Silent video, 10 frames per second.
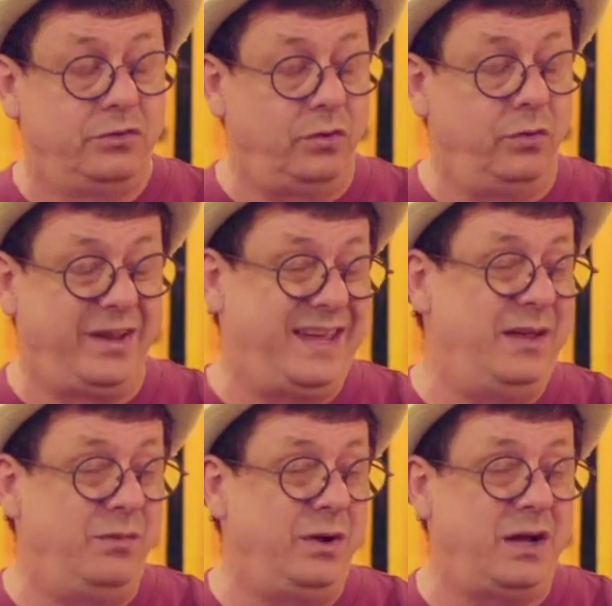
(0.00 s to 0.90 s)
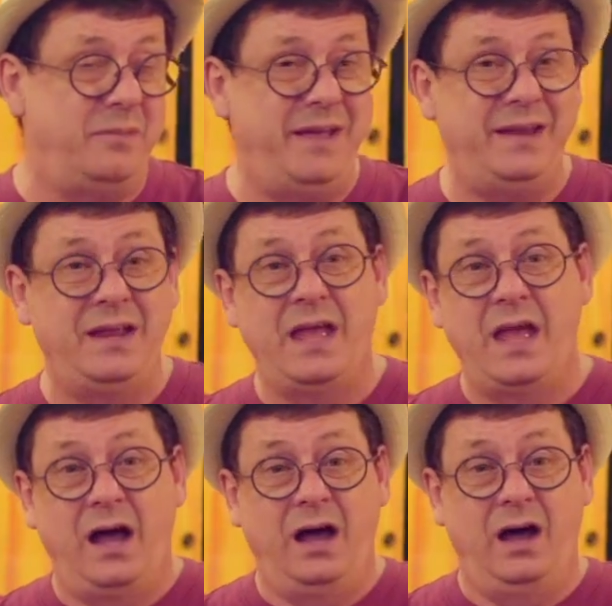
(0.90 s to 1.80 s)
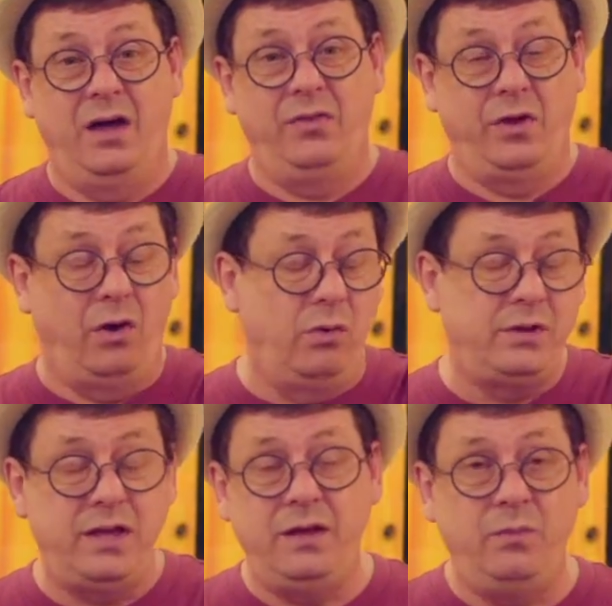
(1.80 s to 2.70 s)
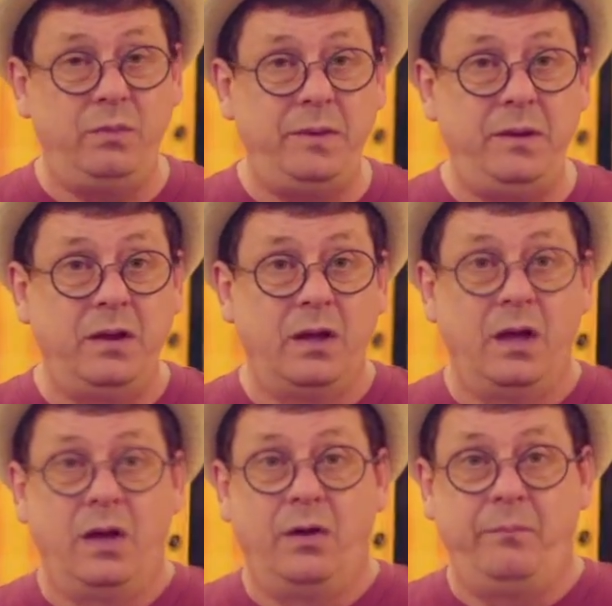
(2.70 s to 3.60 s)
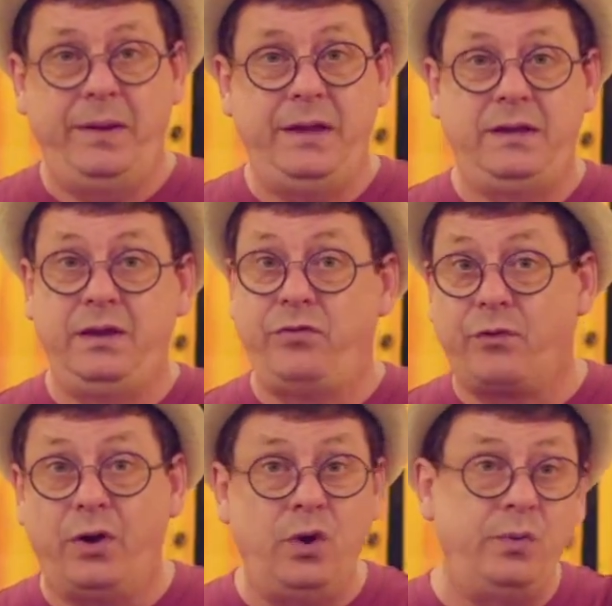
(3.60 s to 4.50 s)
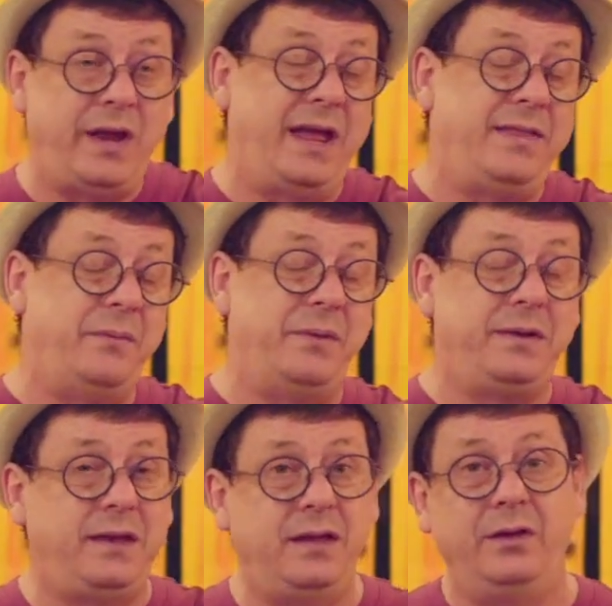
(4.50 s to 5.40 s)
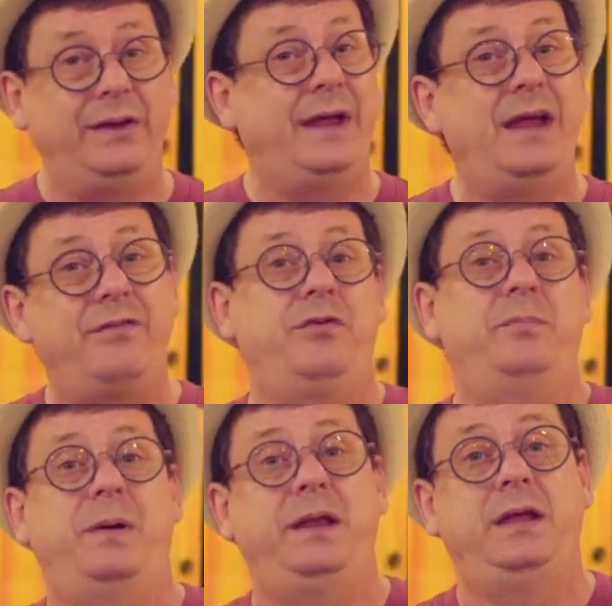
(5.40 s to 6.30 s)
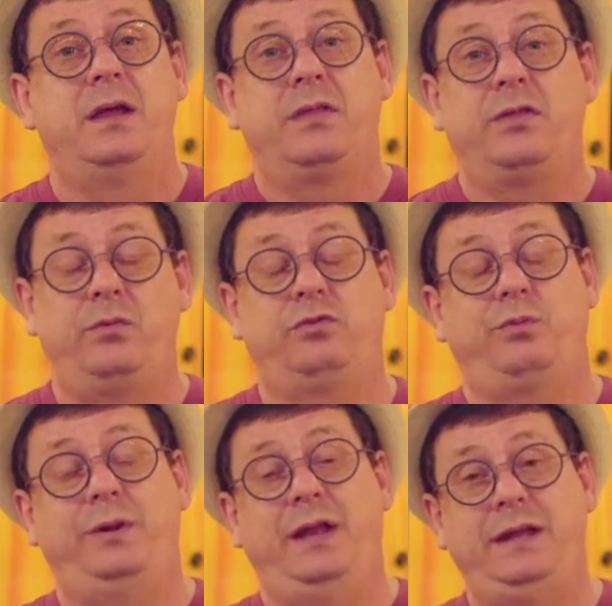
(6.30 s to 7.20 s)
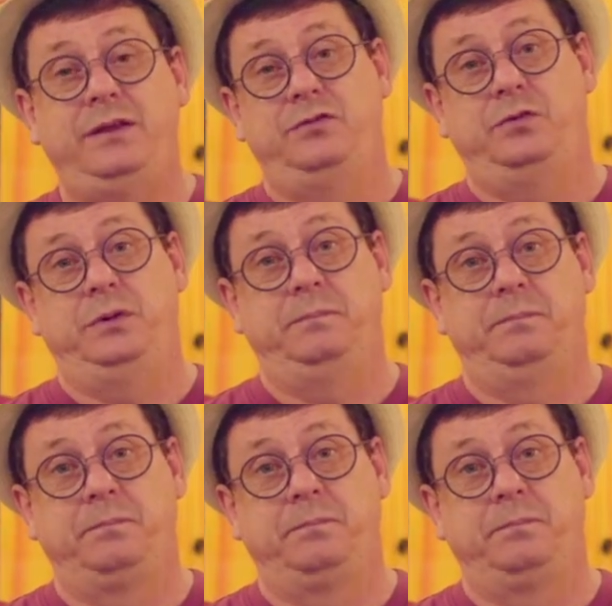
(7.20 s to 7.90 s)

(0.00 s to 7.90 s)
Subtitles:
So the king would come in, the old king would be dethroned, and they would kill everybody that was related to him.